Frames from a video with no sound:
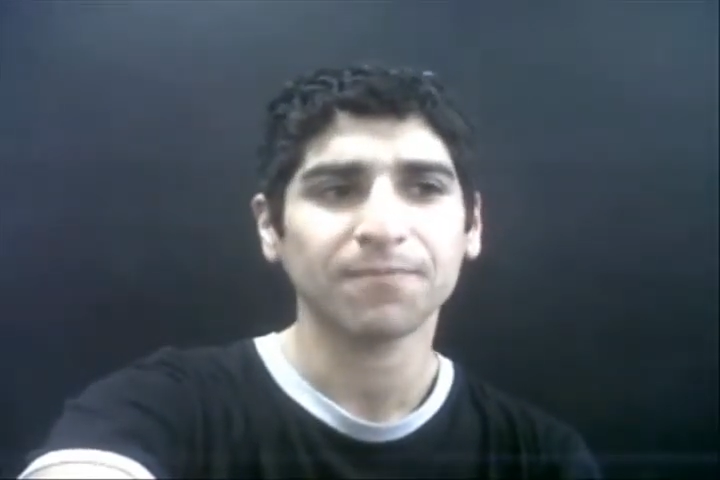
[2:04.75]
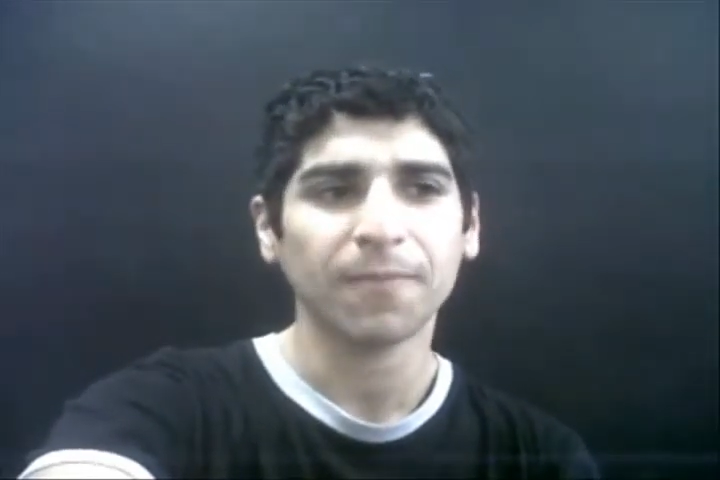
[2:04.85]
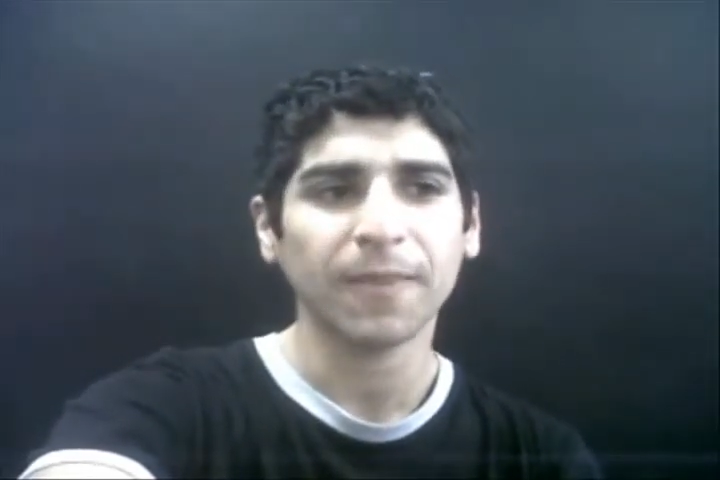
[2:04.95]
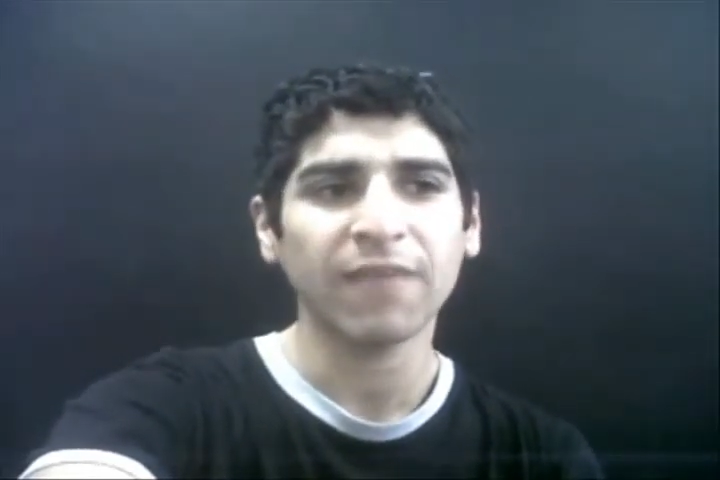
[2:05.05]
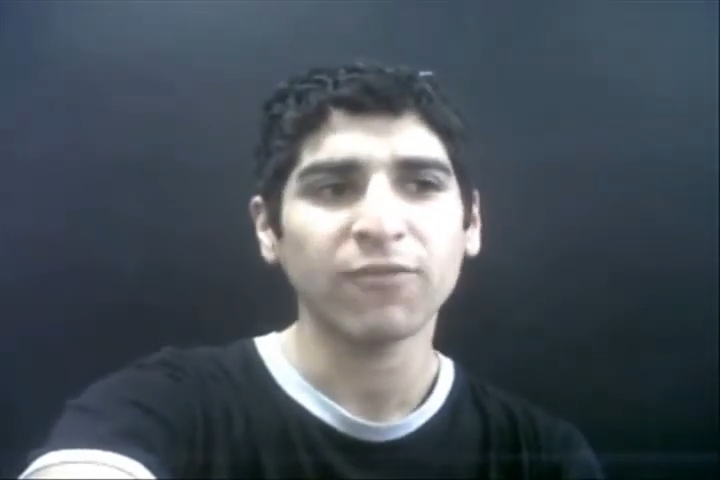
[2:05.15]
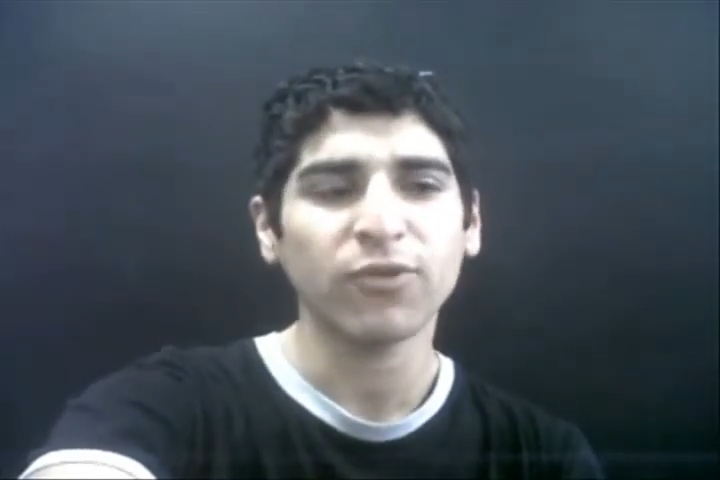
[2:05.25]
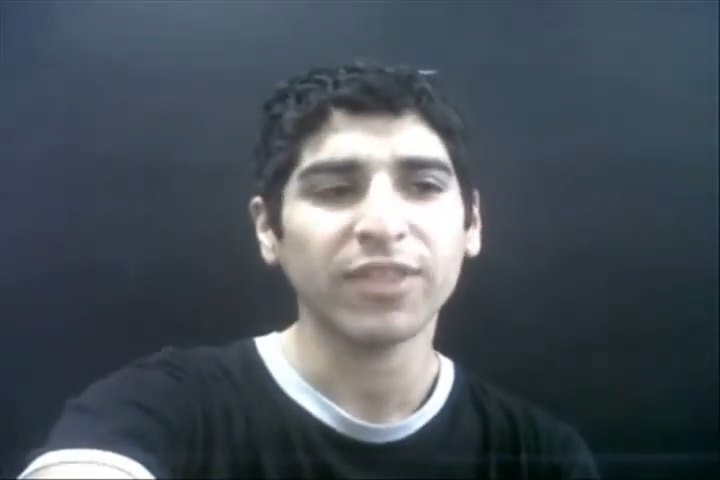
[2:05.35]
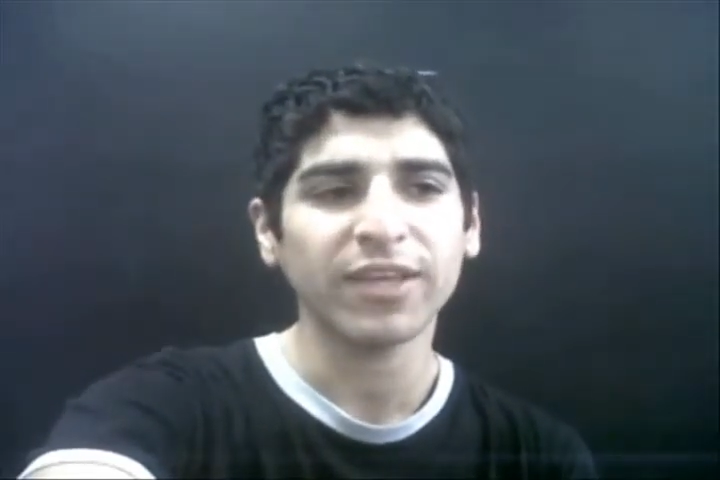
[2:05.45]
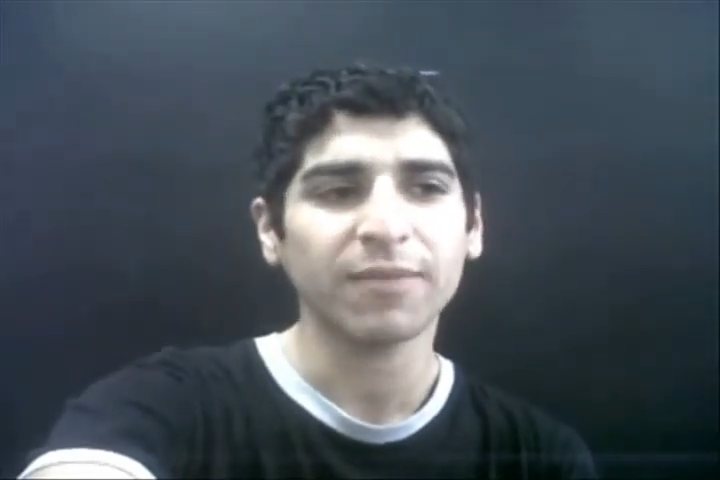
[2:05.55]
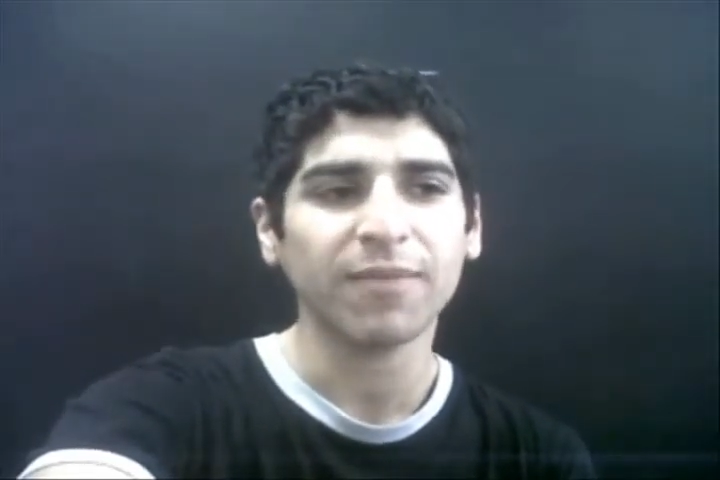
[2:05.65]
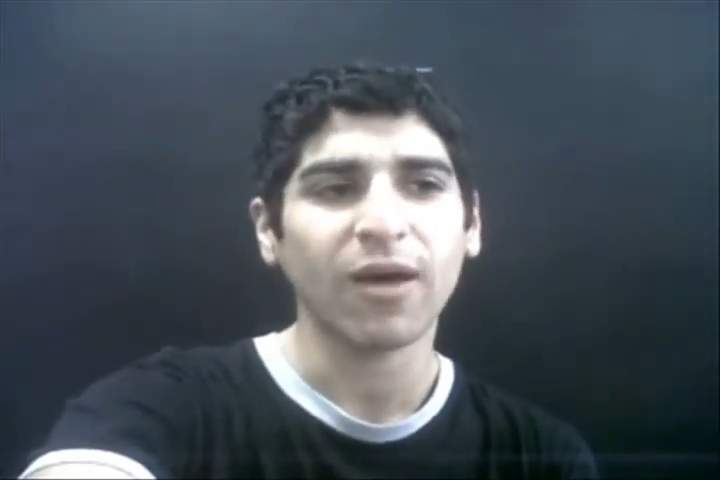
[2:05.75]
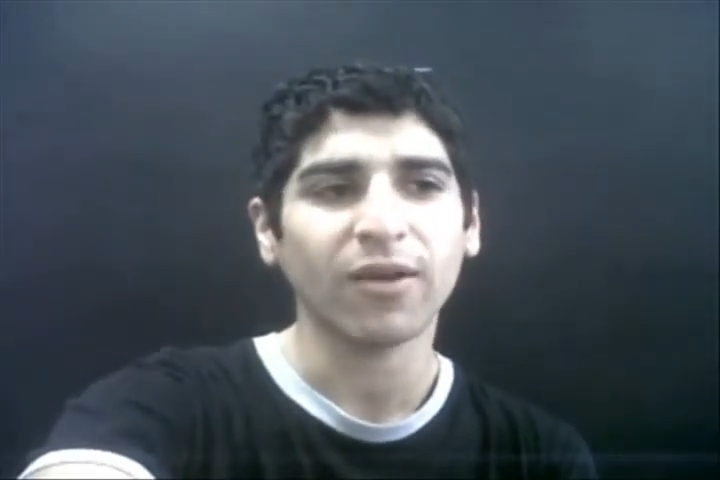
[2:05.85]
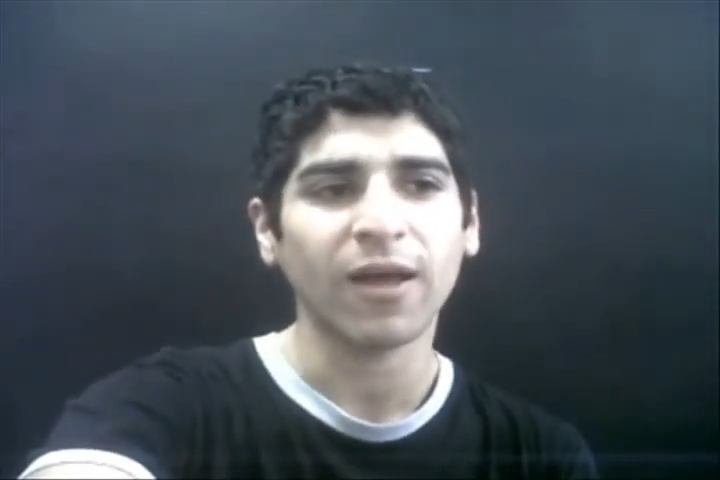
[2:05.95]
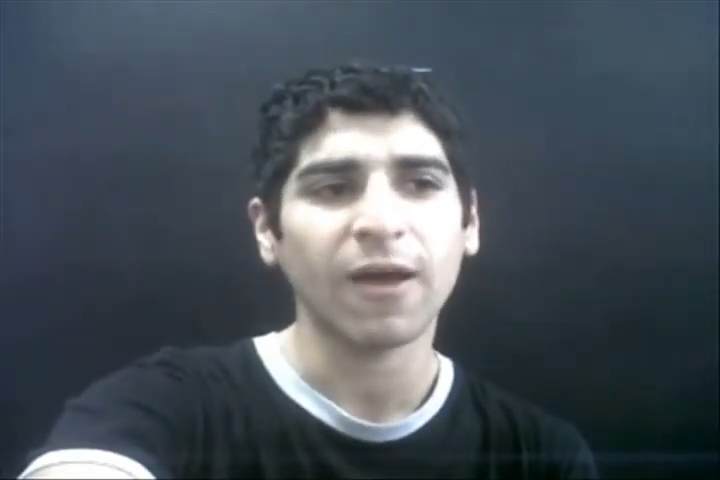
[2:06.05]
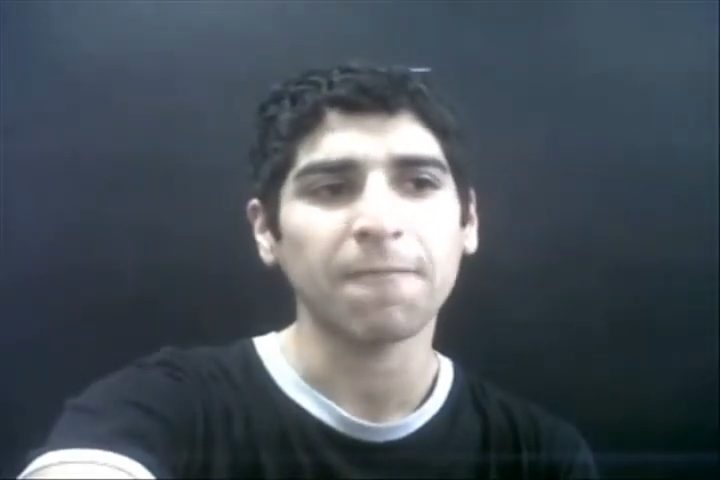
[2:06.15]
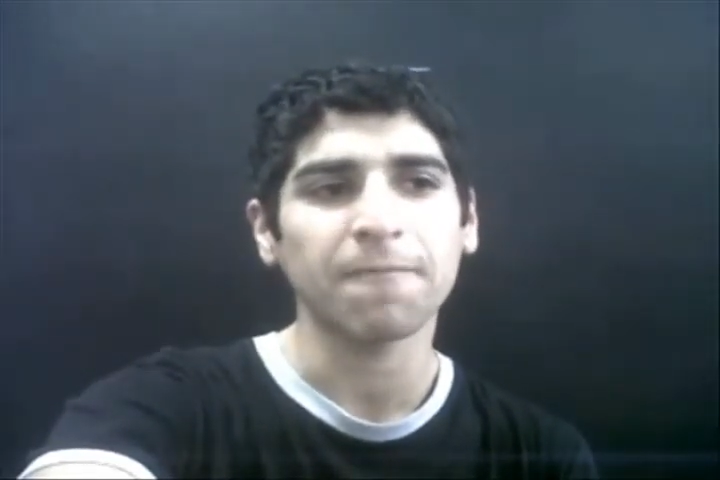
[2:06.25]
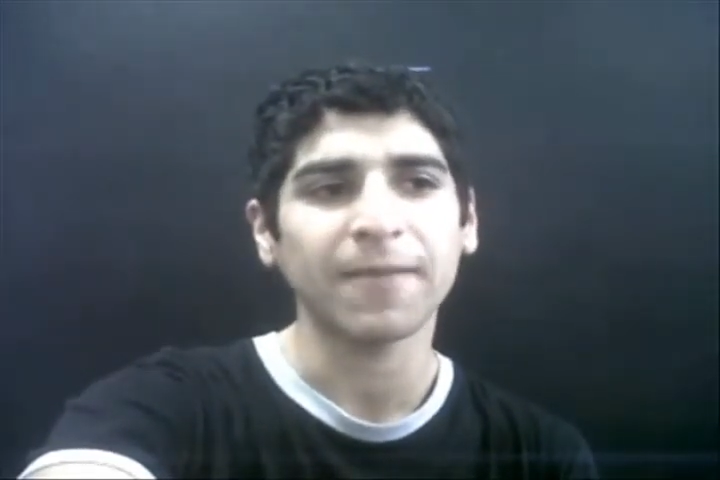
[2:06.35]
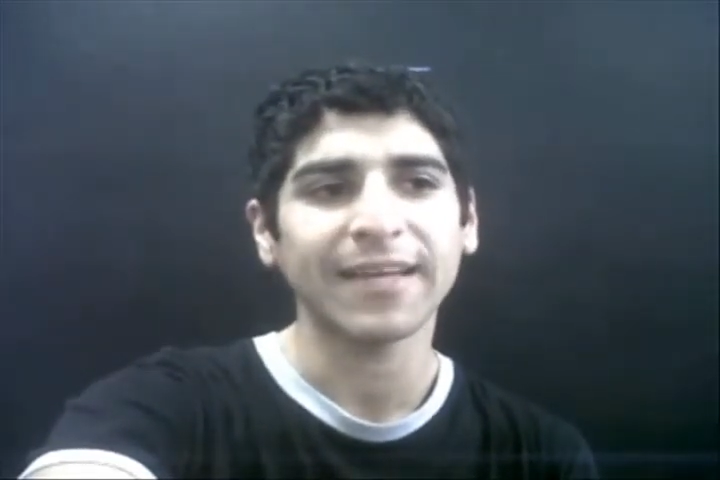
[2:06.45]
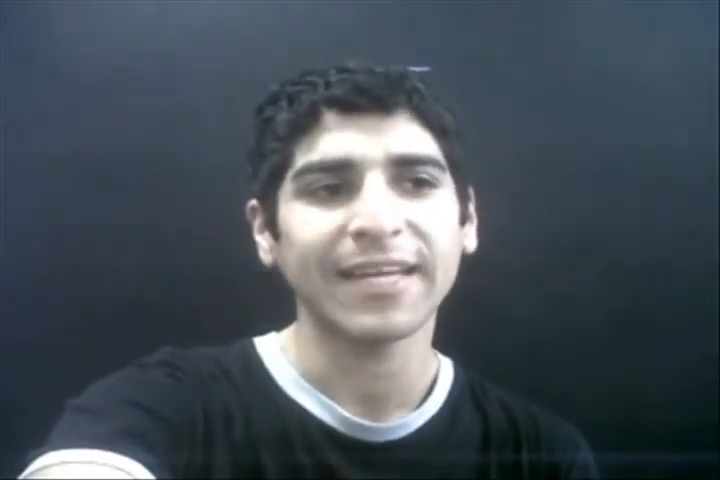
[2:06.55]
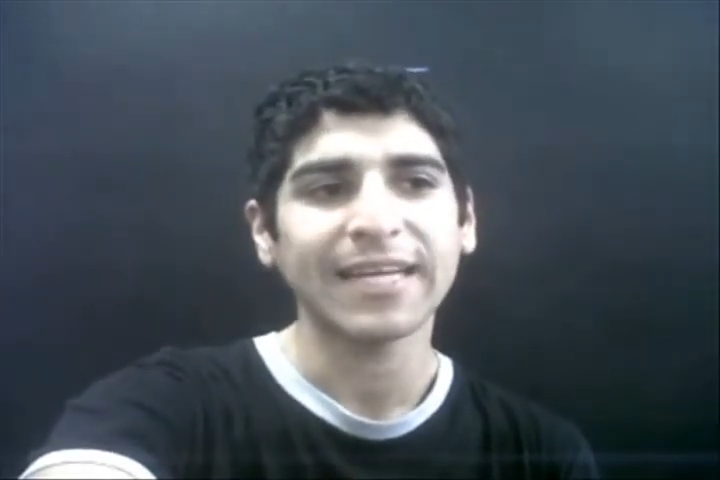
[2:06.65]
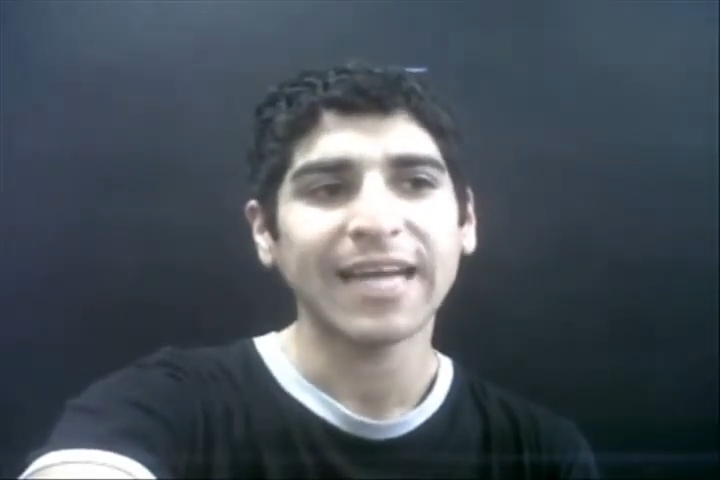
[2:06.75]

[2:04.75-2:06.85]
If you think about a